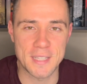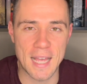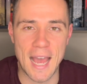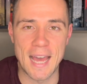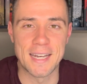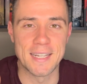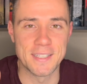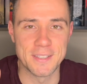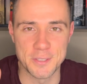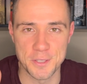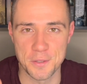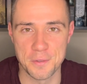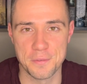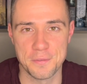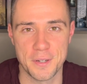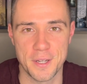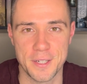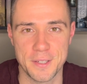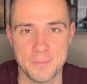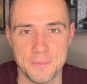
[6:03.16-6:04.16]
adding to the
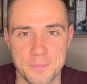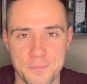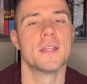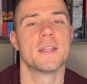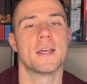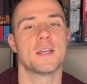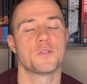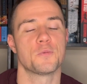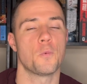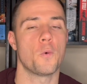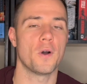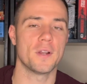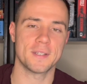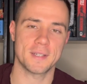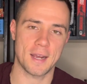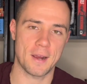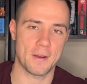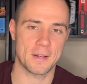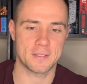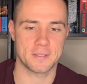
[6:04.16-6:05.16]
fun. There's one
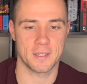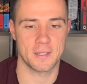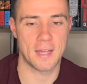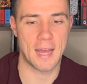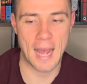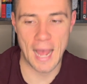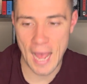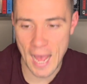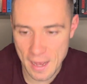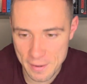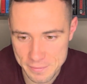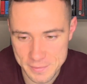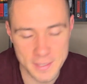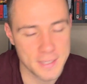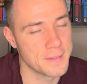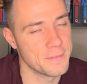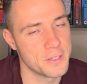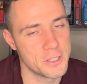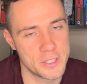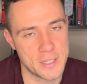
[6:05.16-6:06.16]
character that I have to
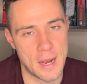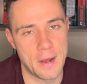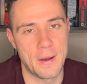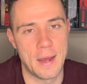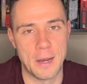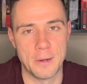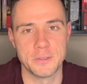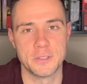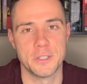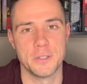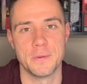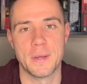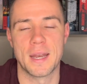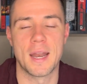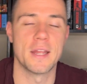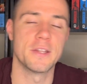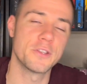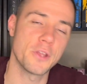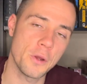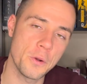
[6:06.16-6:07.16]
give a shout out to, and I
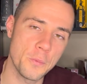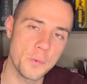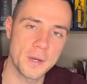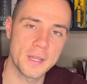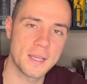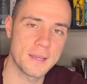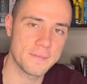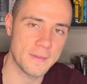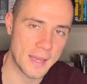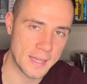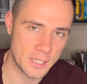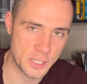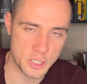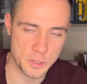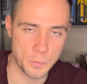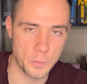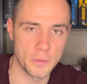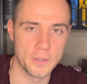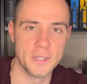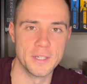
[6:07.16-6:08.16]
don't want to give any
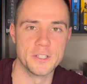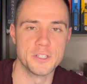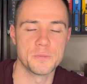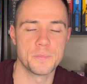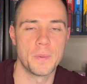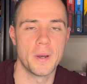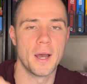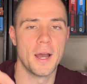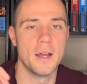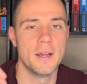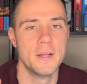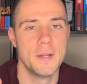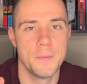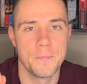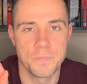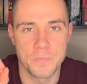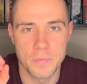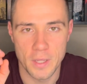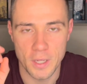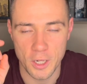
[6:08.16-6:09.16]
spoilers, but
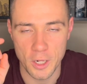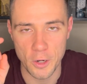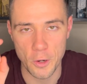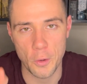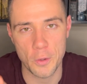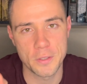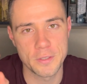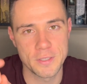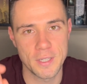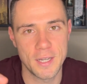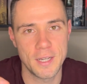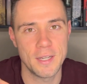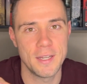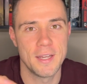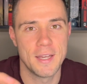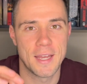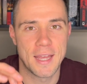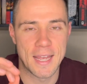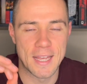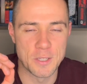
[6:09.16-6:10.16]
Glokta
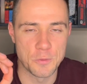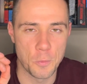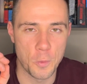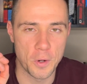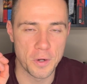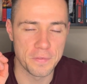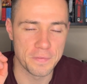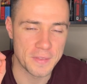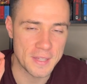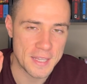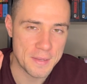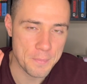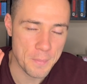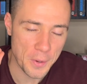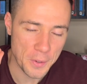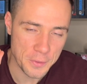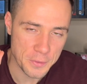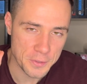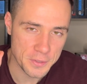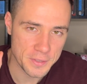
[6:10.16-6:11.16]
is one of the
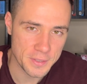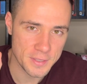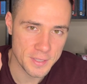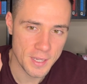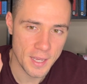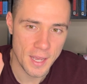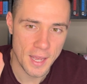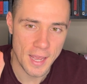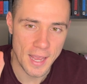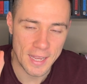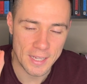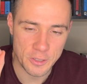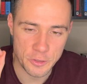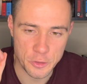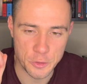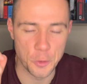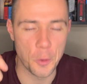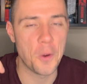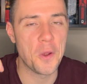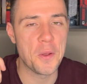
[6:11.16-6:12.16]
most
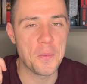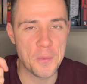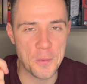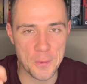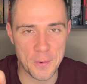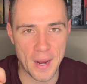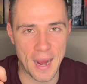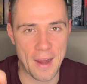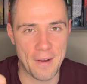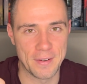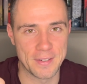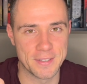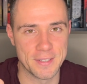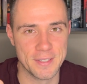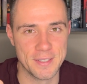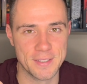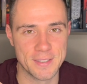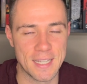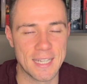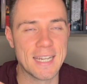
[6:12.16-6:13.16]
enjoyable
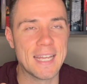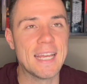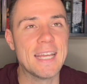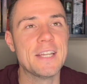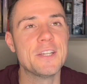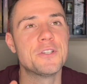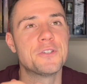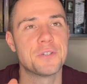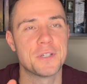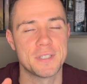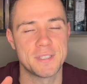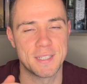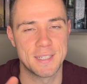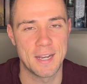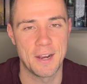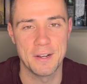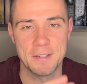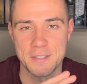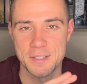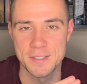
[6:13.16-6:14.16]
characters and interesting
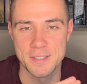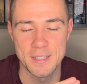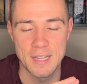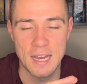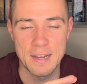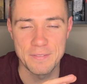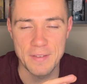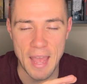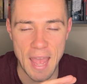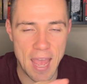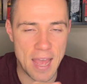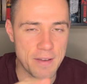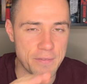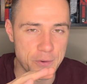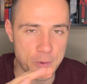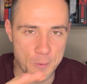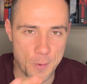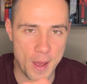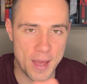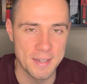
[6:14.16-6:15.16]
characters that I've ever
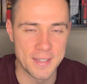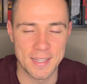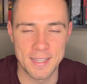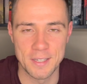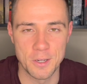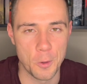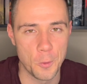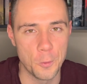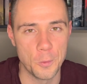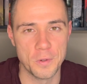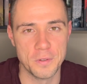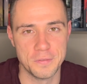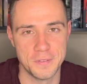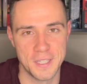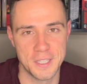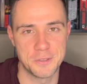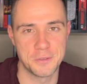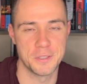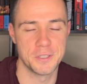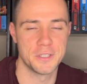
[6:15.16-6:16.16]
read in all of
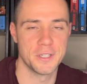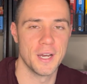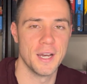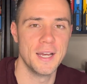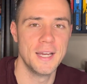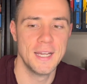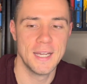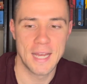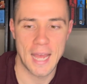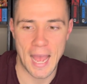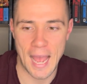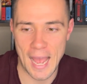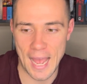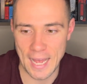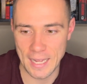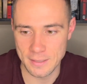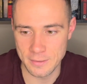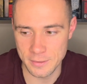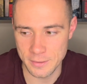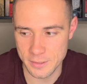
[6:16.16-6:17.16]
literature.
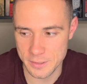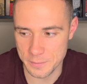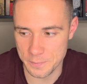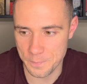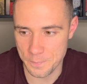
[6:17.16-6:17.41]
And